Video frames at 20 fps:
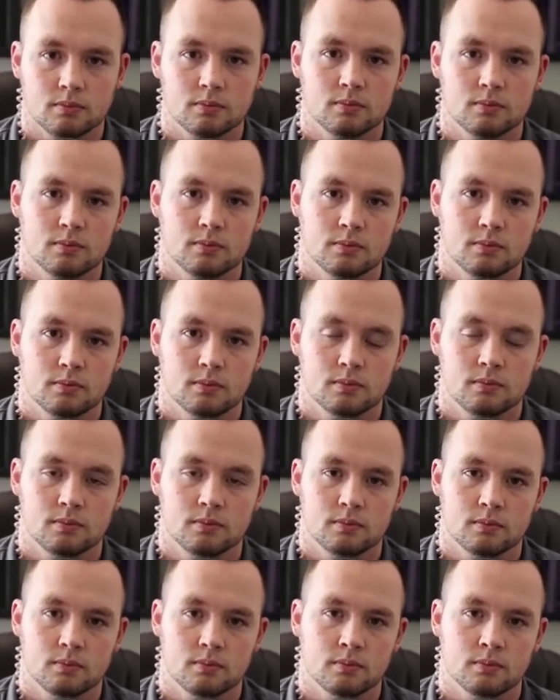
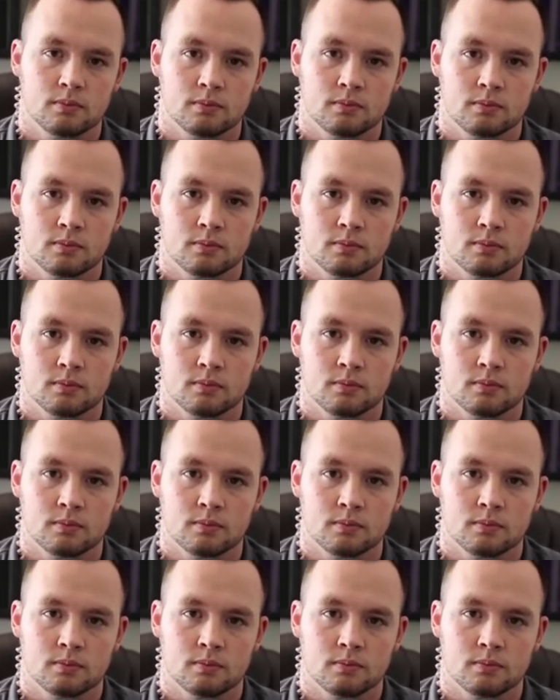
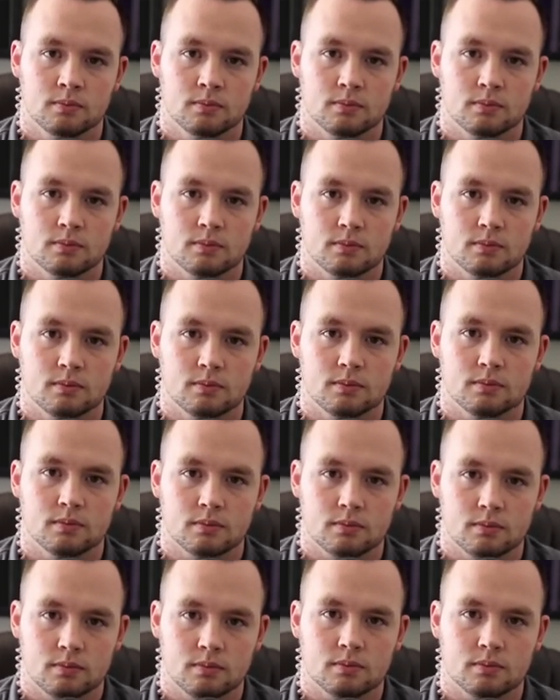
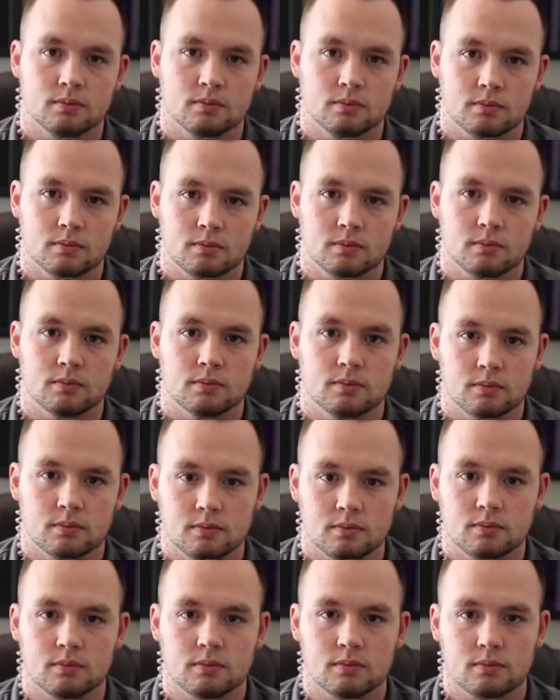
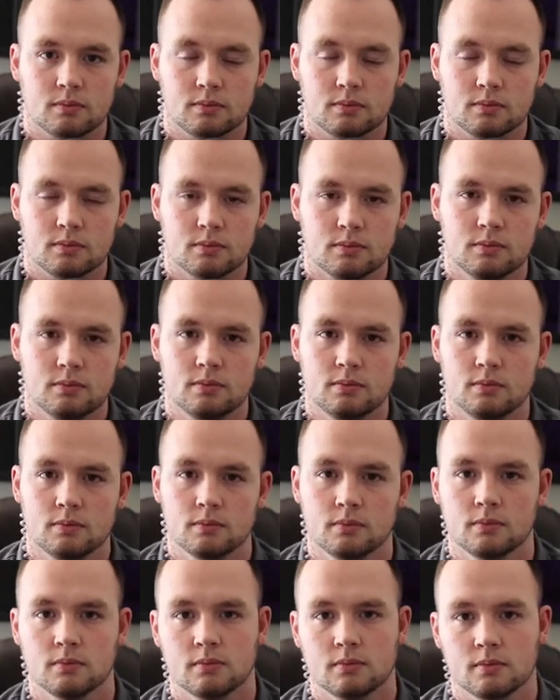
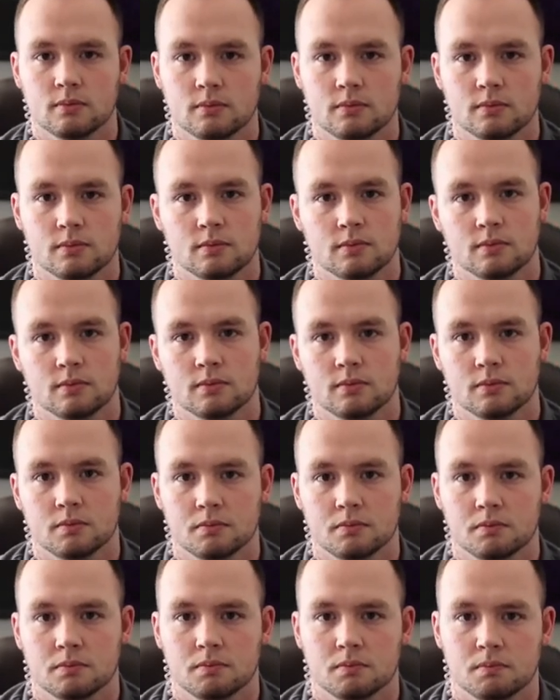
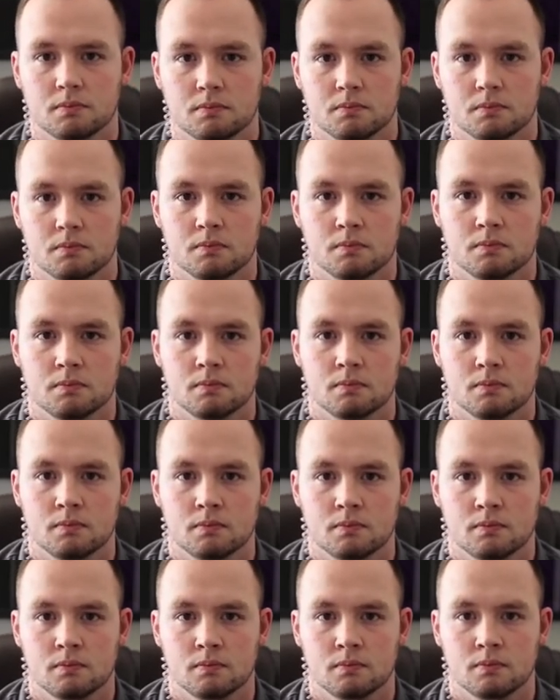
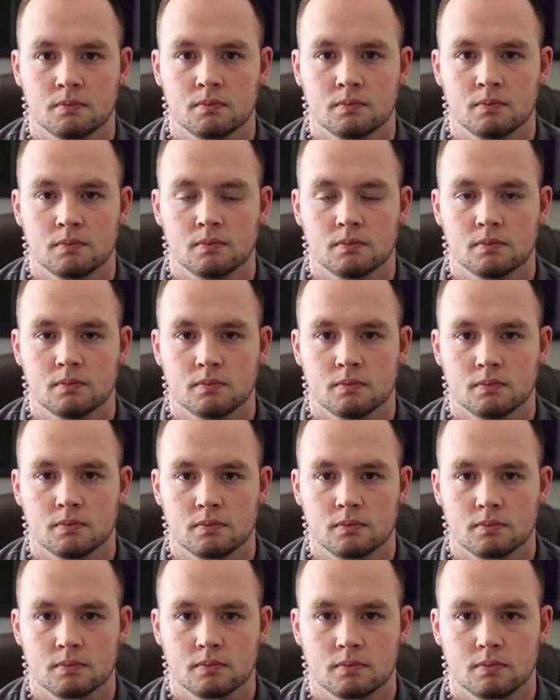(silent)